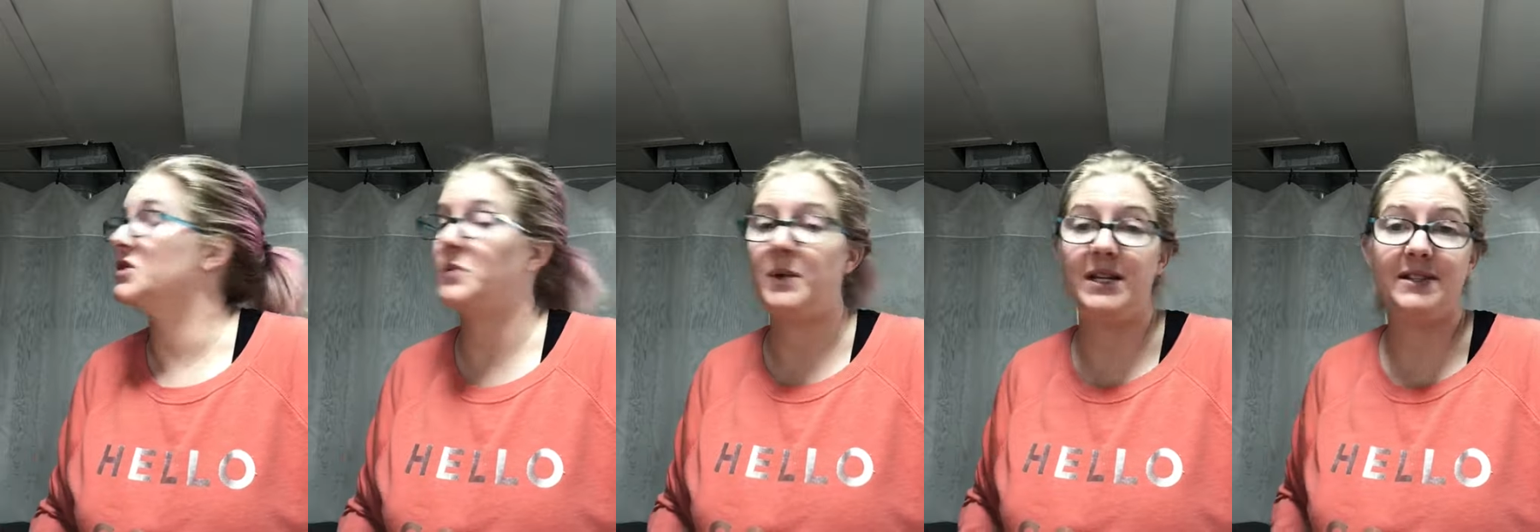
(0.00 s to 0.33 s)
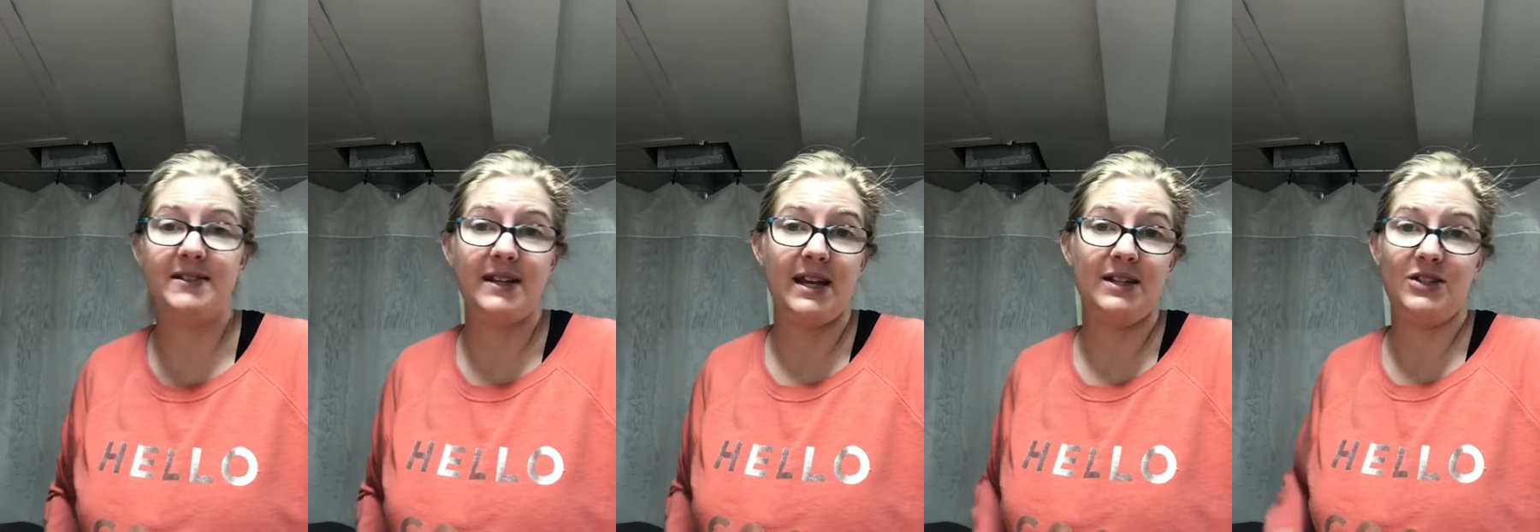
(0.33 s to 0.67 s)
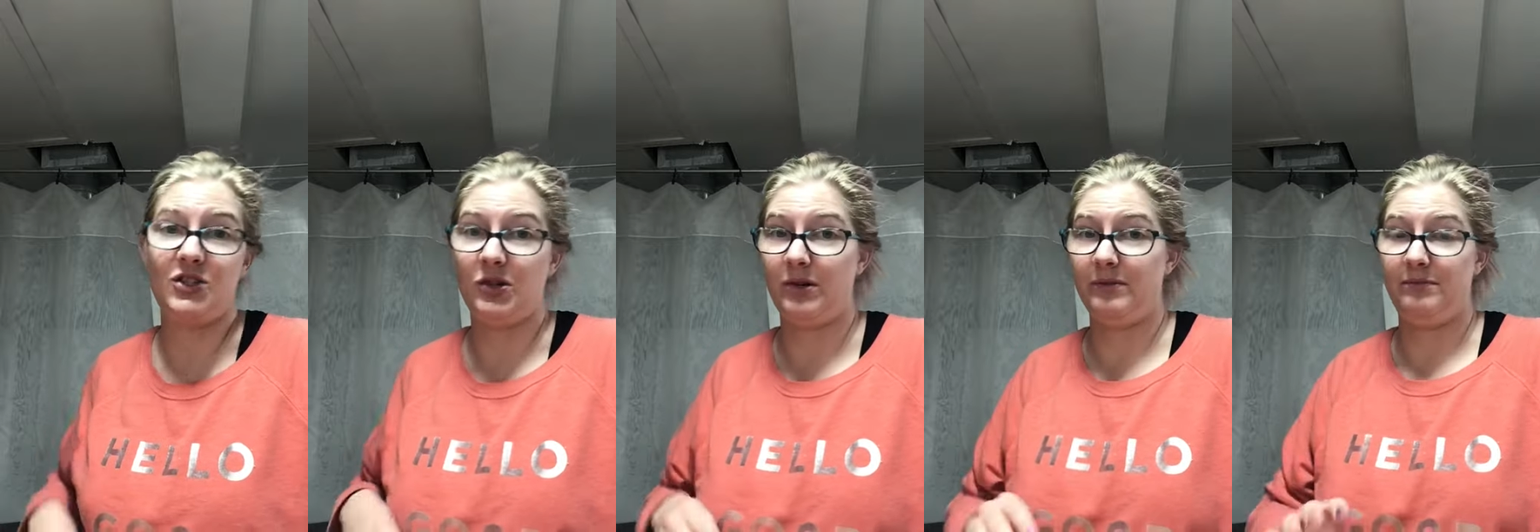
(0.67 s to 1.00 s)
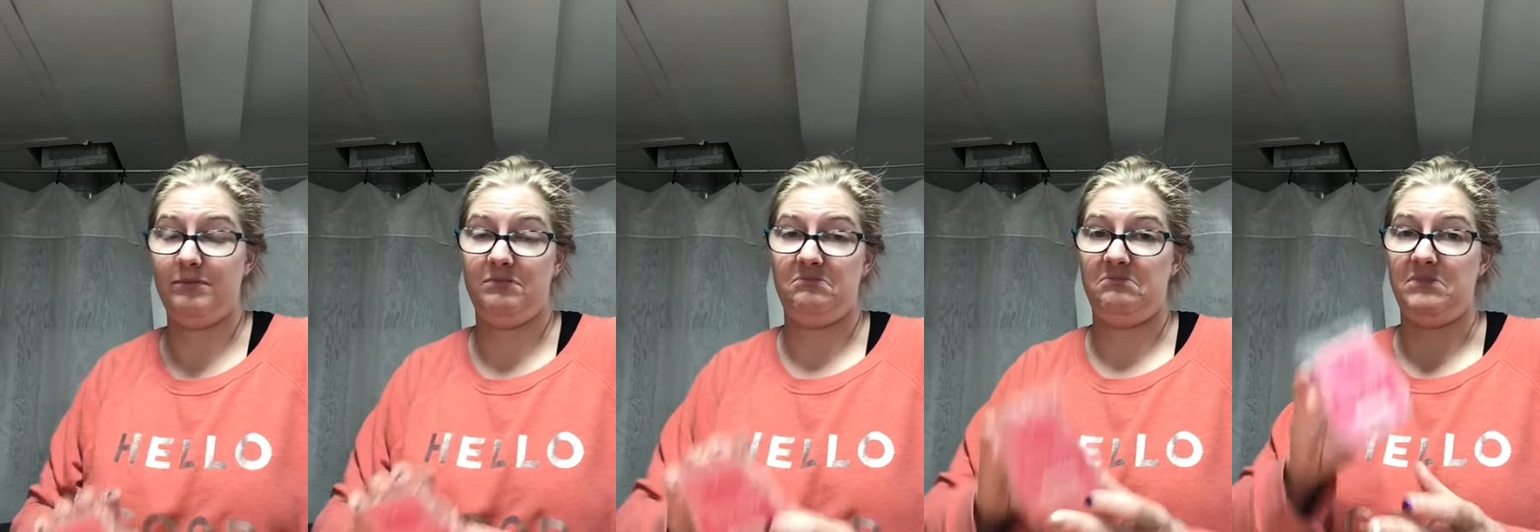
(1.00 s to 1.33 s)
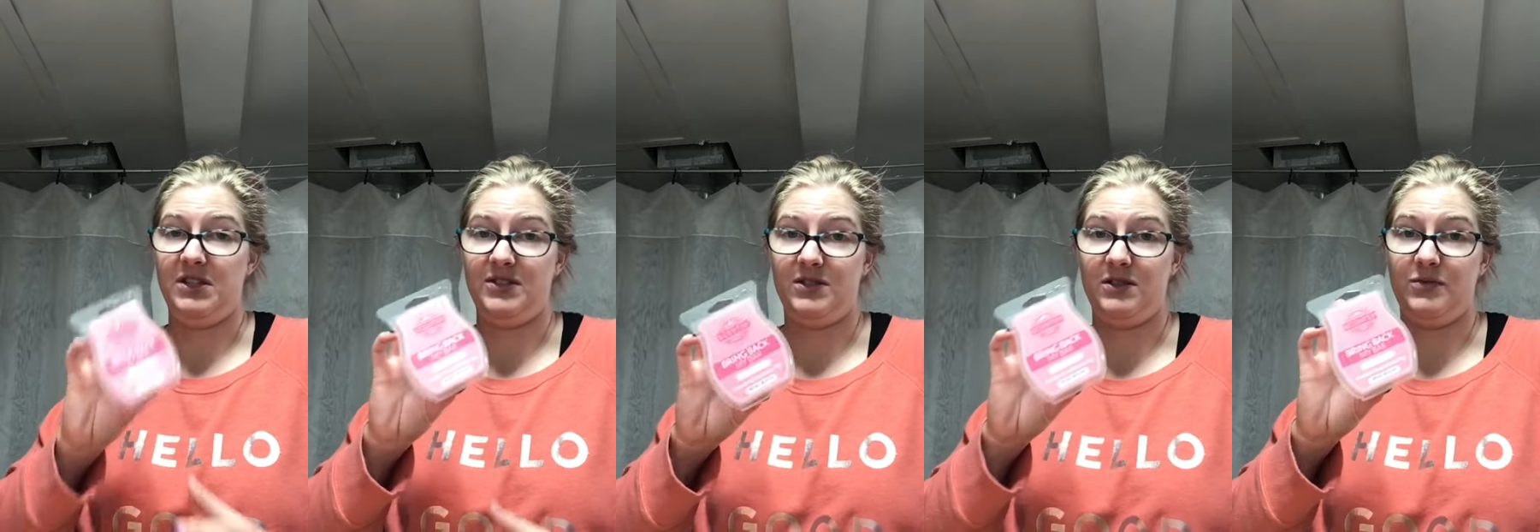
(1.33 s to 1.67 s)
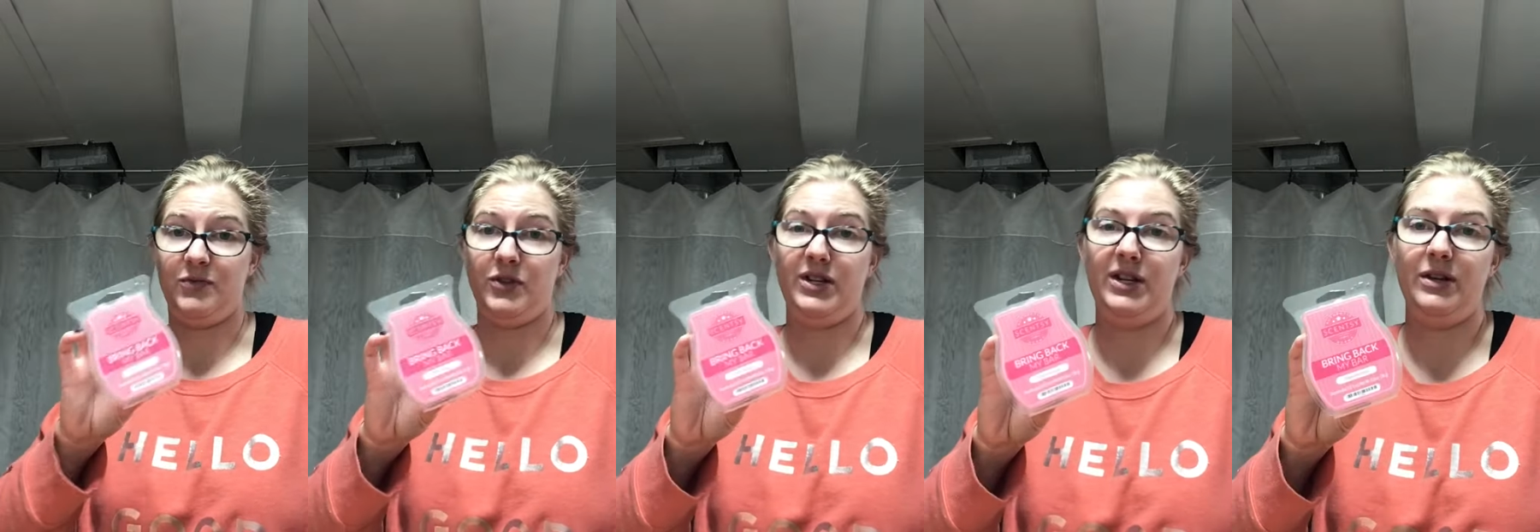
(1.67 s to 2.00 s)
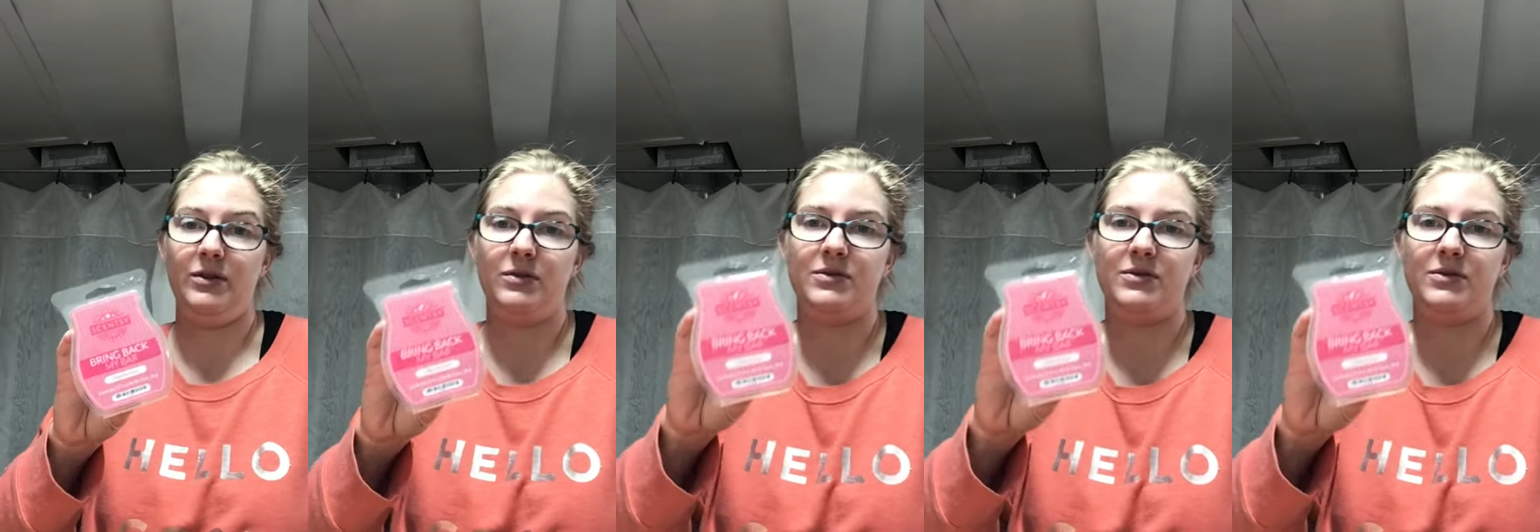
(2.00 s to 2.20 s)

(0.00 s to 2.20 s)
sweet scents, you this is for you.